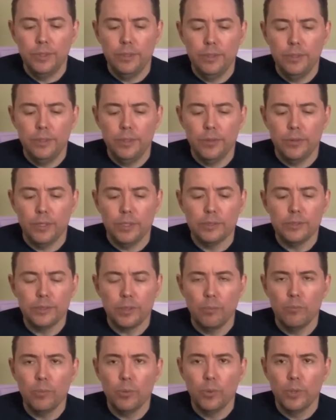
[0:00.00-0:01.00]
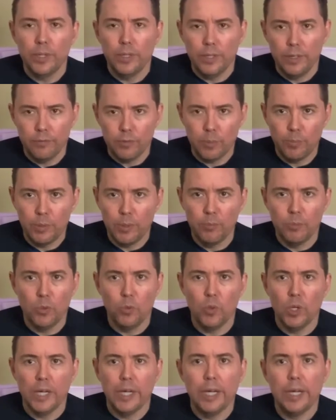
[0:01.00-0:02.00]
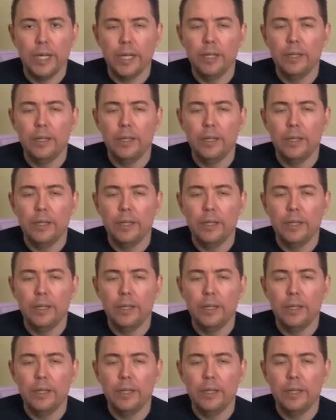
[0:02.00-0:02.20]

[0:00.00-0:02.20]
you know, at some point you have to put them away.